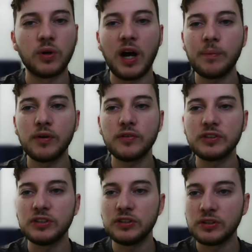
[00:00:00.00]
hop over
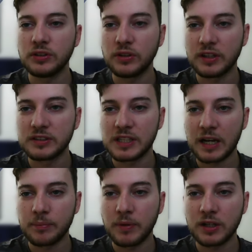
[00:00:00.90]
to your
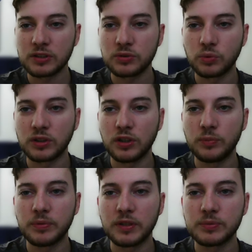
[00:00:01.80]
attack box. We're going to
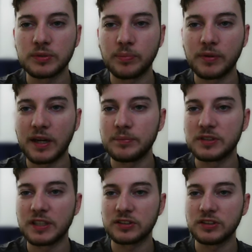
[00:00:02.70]
open up Sublime
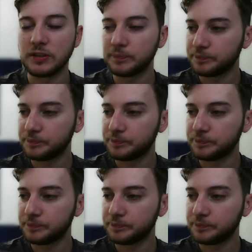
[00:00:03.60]
Text here.